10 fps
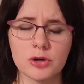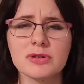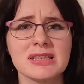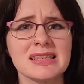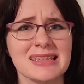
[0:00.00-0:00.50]

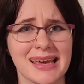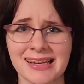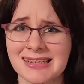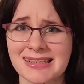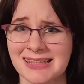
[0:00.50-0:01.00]

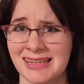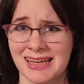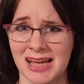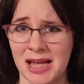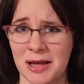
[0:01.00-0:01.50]
stakes
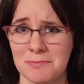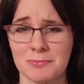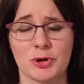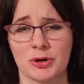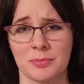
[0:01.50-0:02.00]

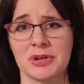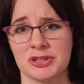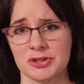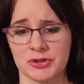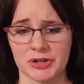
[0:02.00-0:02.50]
murder
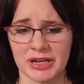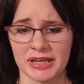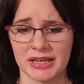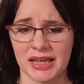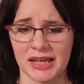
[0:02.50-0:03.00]

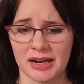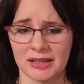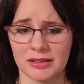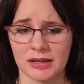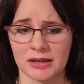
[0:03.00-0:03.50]
mystery, and I
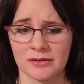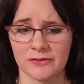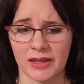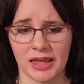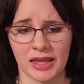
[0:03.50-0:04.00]
love
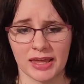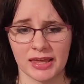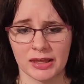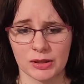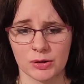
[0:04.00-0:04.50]

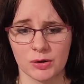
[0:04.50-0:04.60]
a